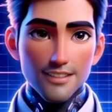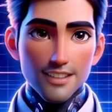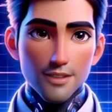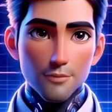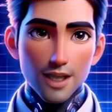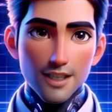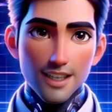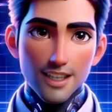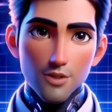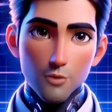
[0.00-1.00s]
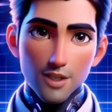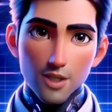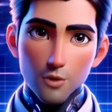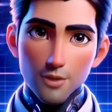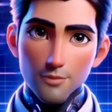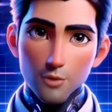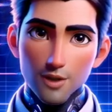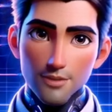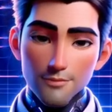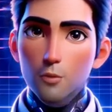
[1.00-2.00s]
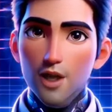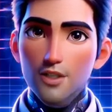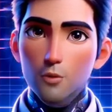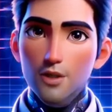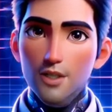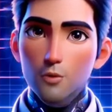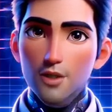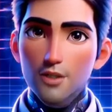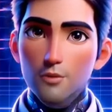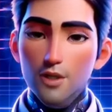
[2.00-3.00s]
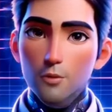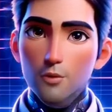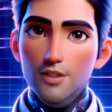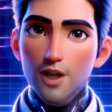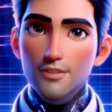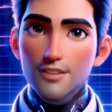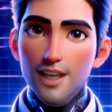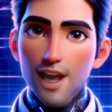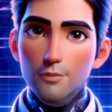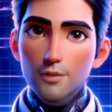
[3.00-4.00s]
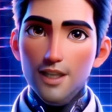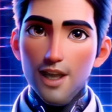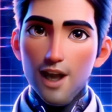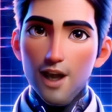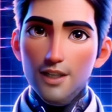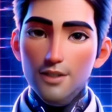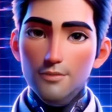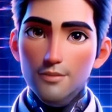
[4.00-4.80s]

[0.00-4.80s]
So here, it's putting it out into more of a bullet point list, which is easier to read,